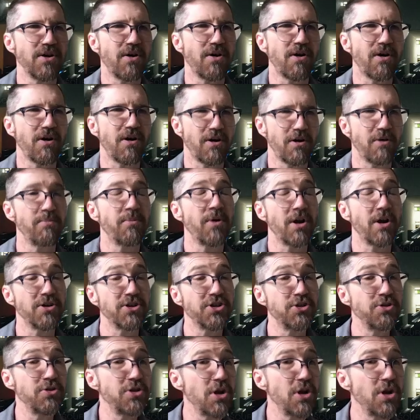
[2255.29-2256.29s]
Our
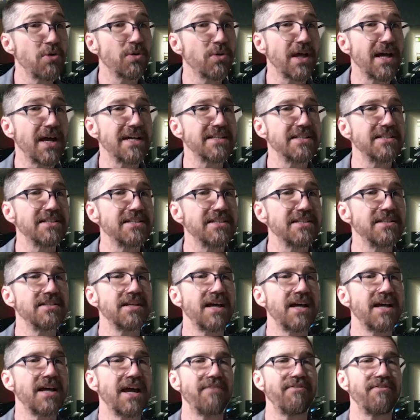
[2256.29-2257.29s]
studio
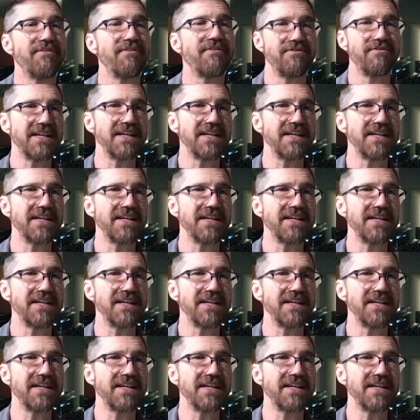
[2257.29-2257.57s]
classes have a